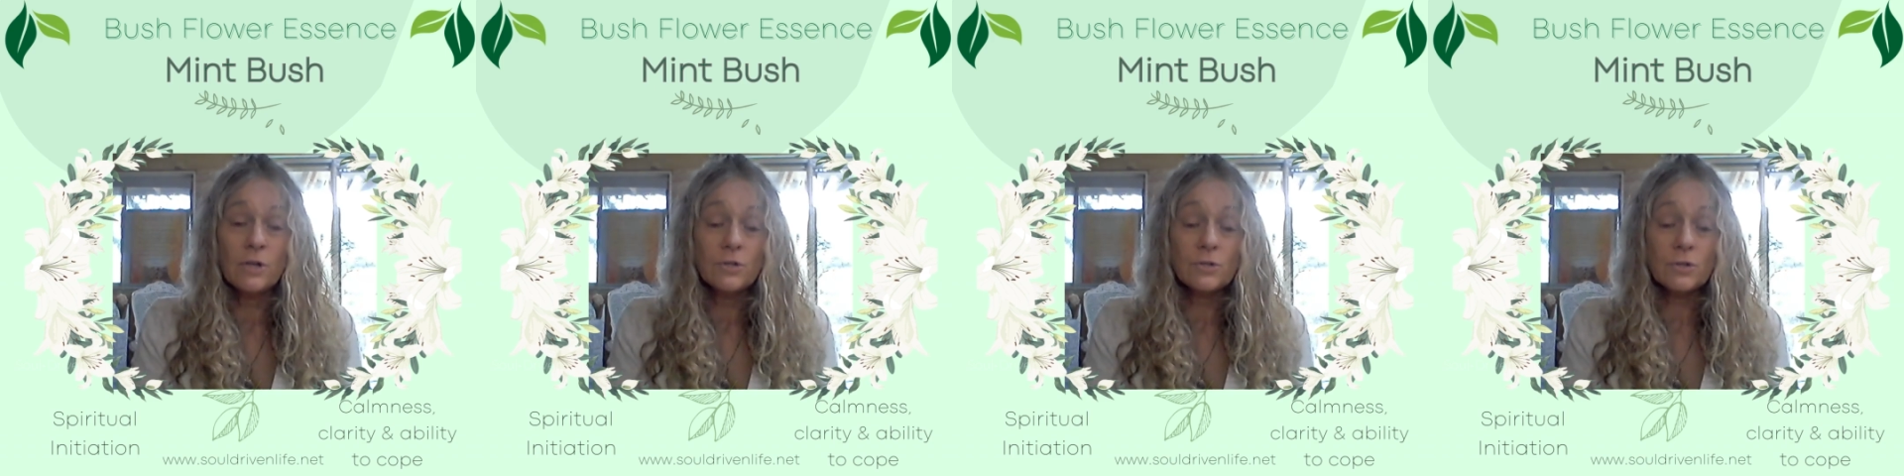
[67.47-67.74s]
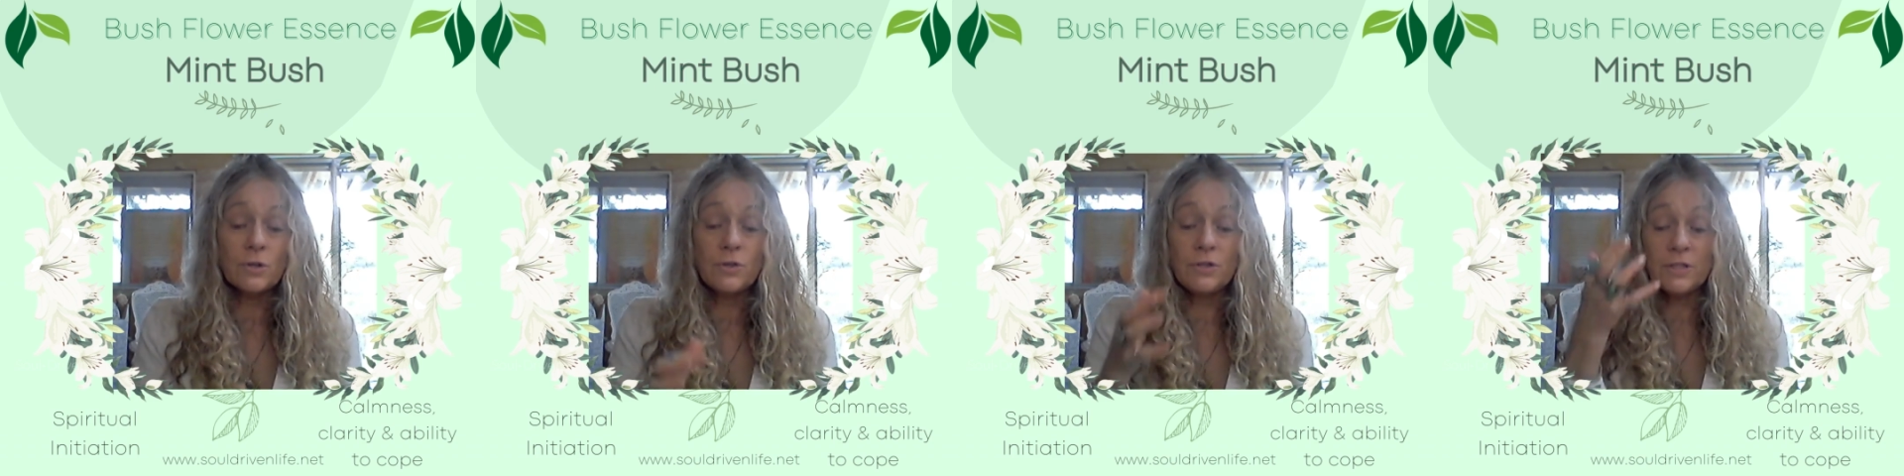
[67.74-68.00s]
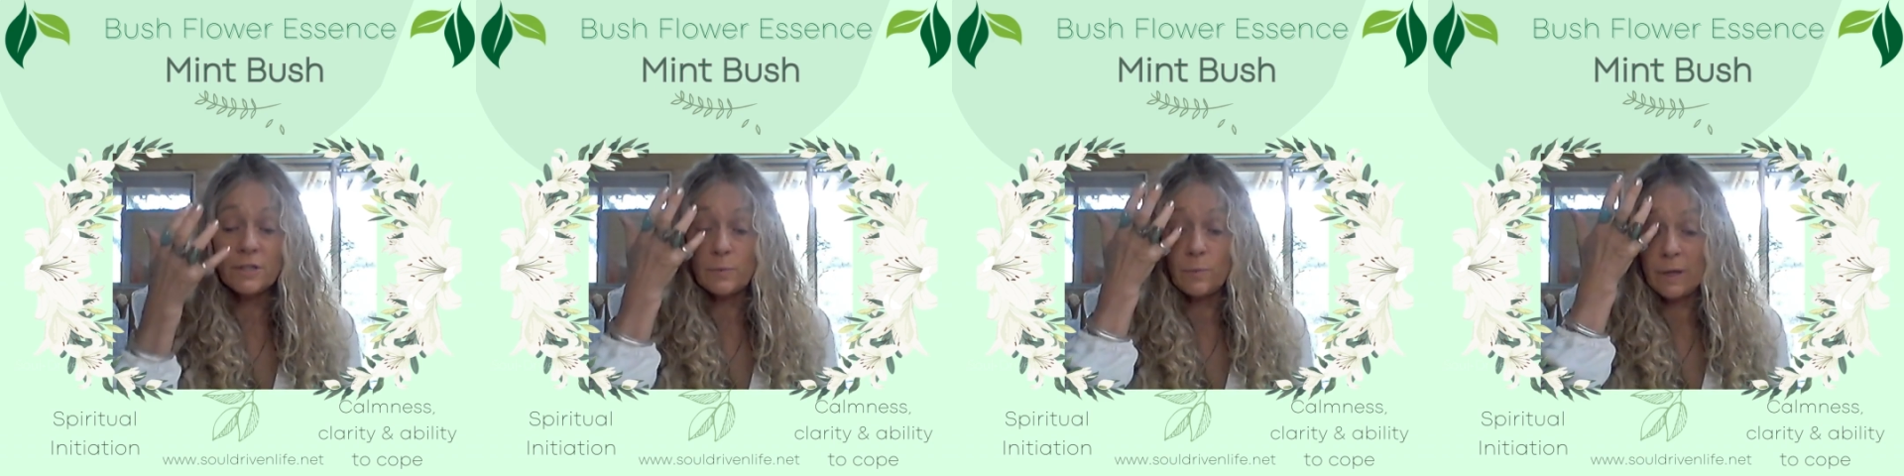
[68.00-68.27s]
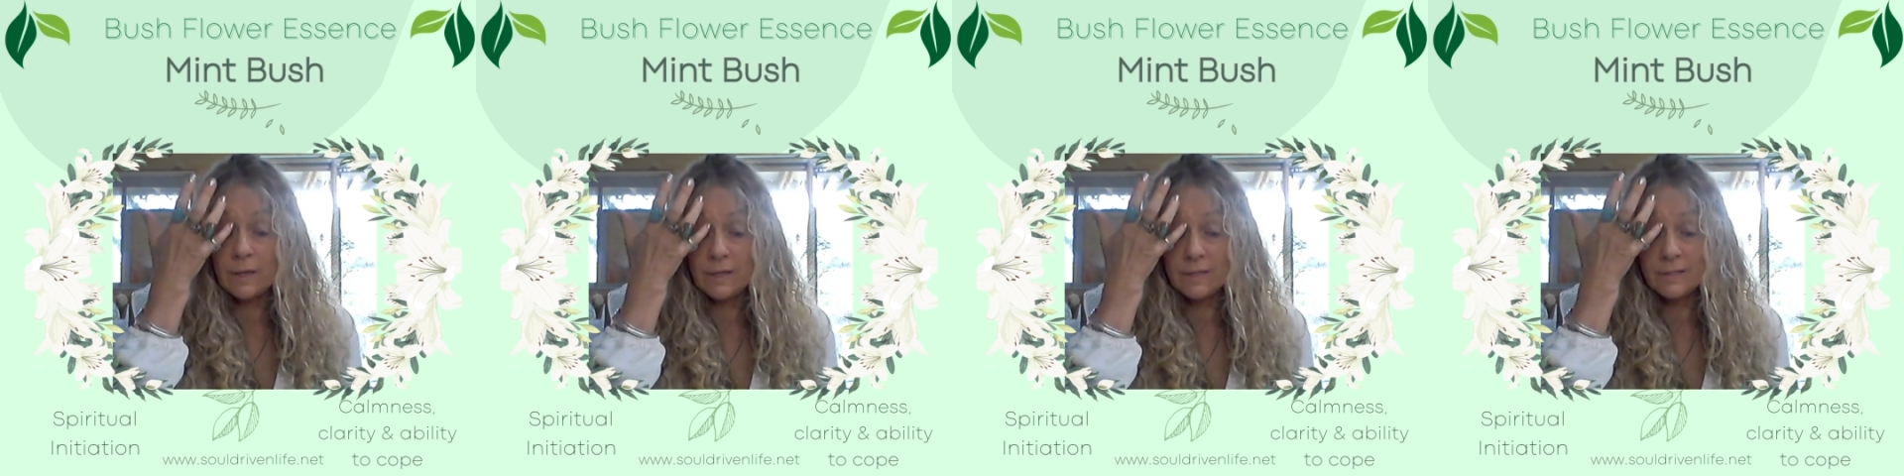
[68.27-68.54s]
So this
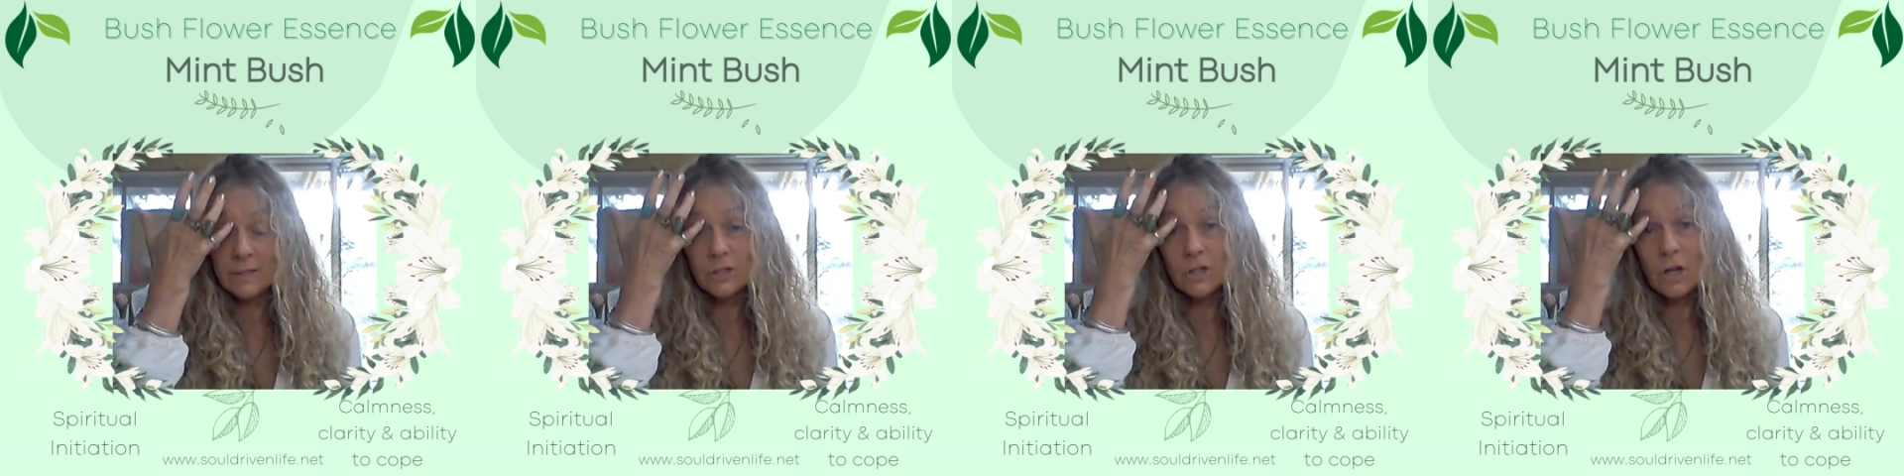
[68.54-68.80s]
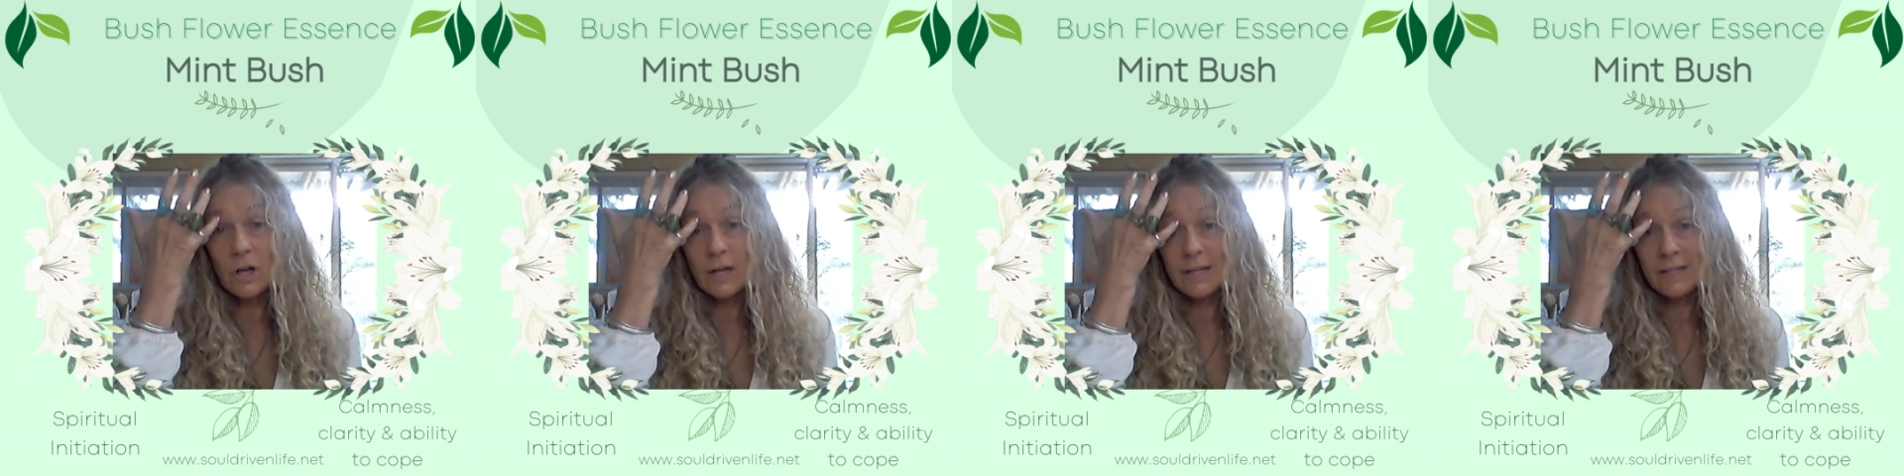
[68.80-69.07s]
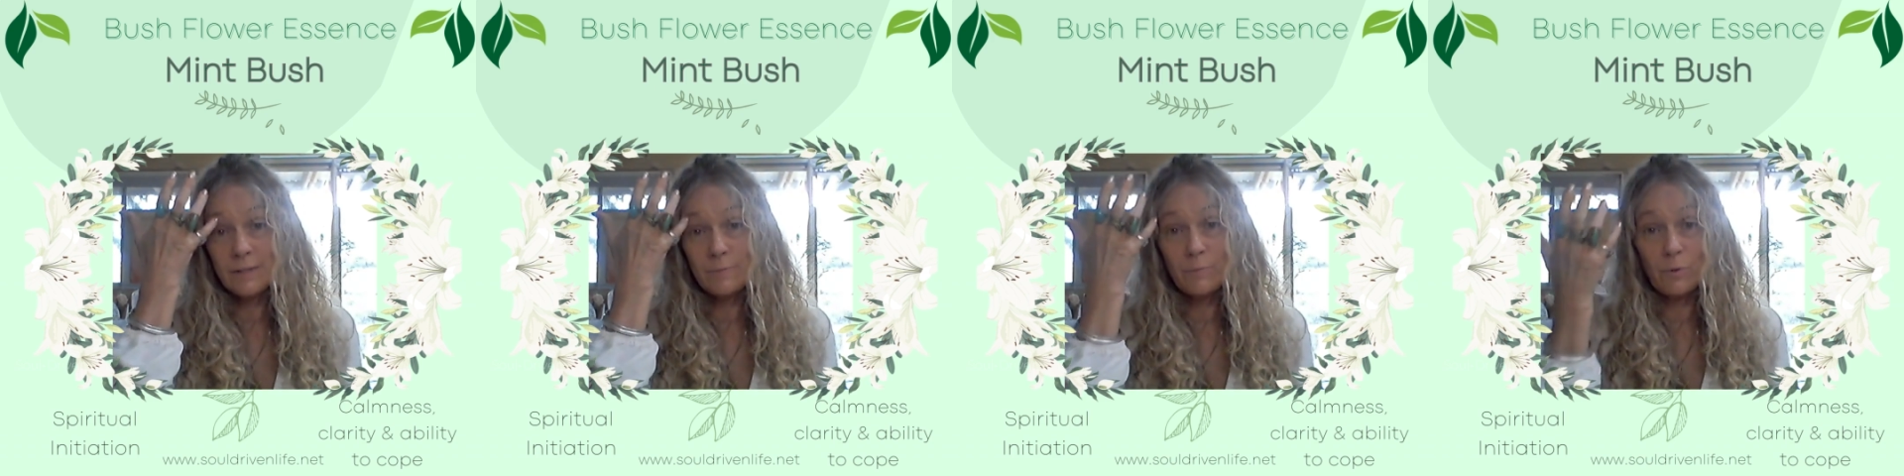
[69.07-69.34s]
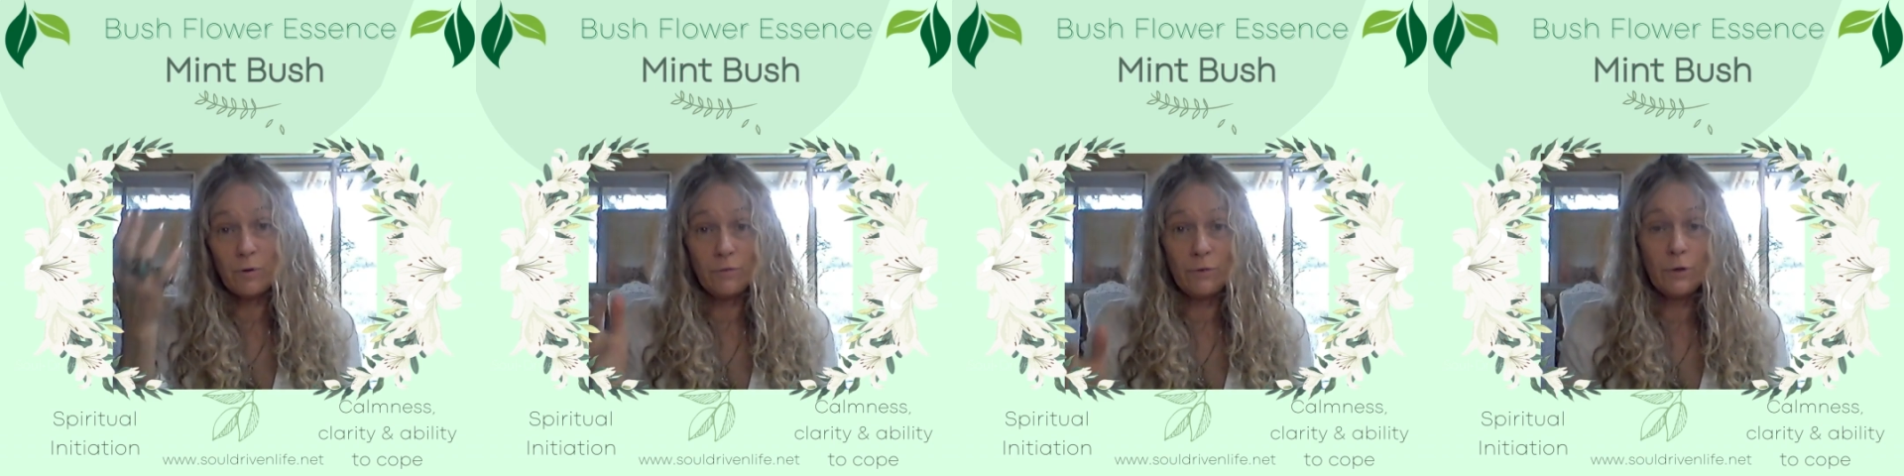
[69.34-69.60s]
one is a Chinese
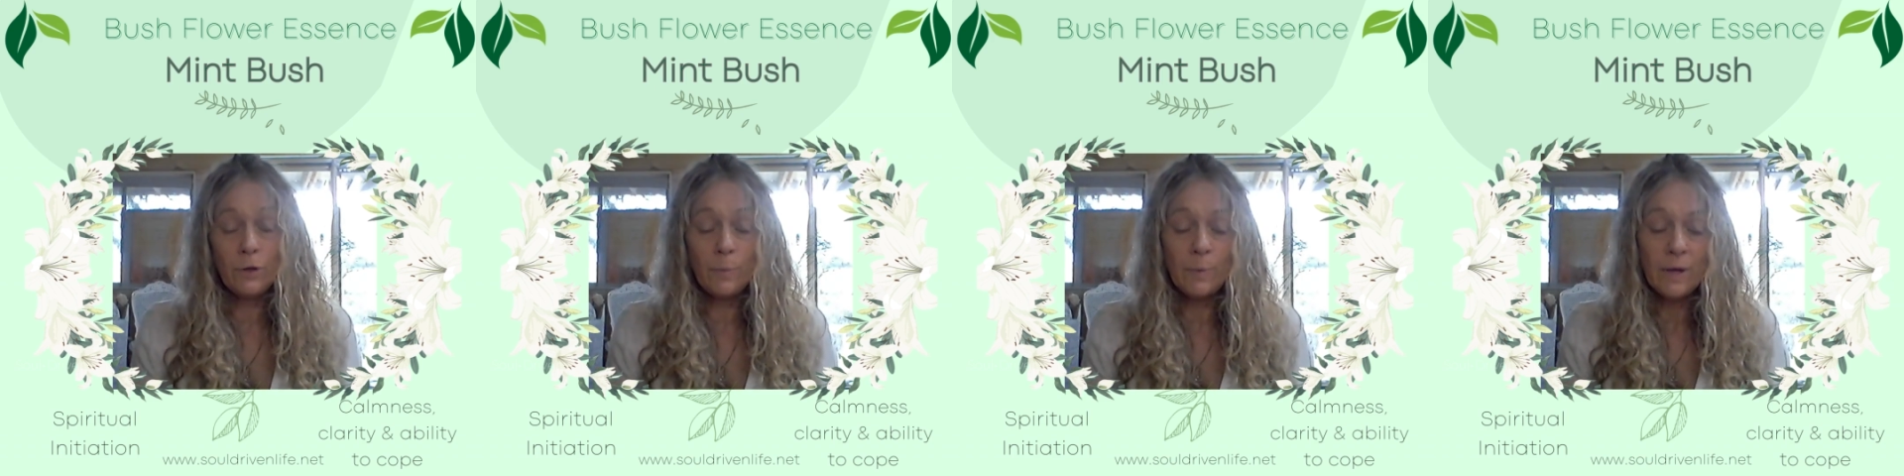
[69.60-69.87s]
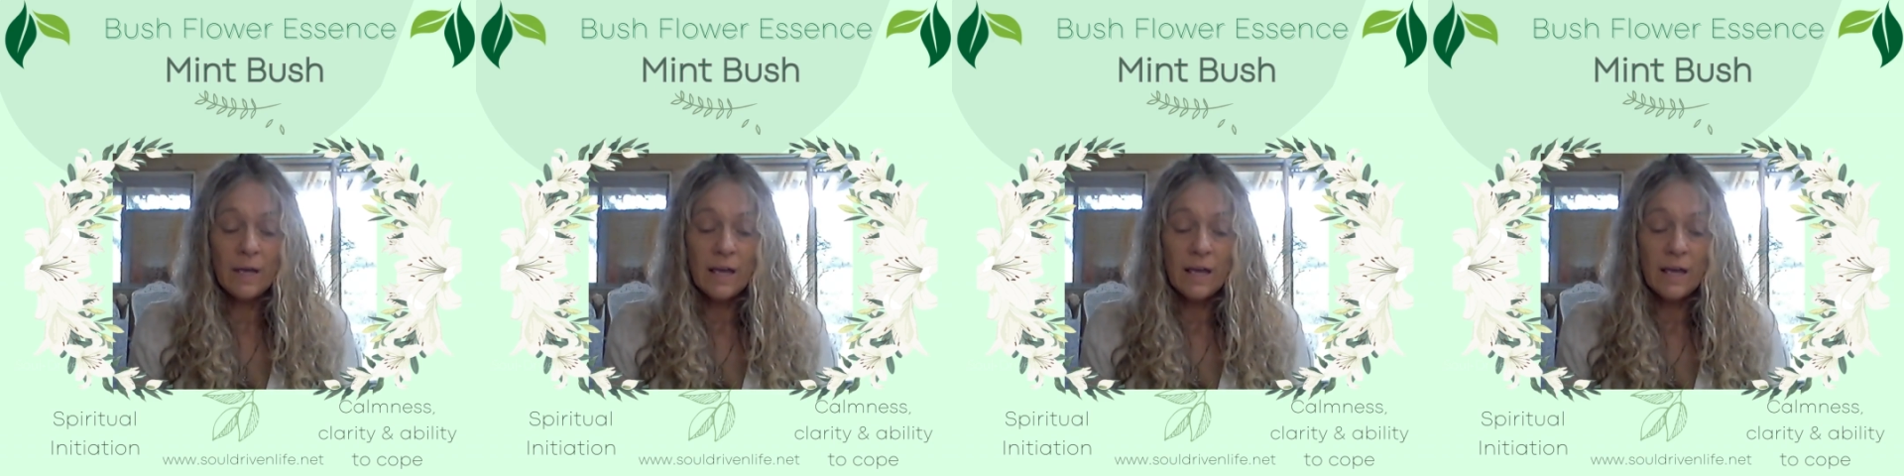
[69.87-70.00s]
proverb,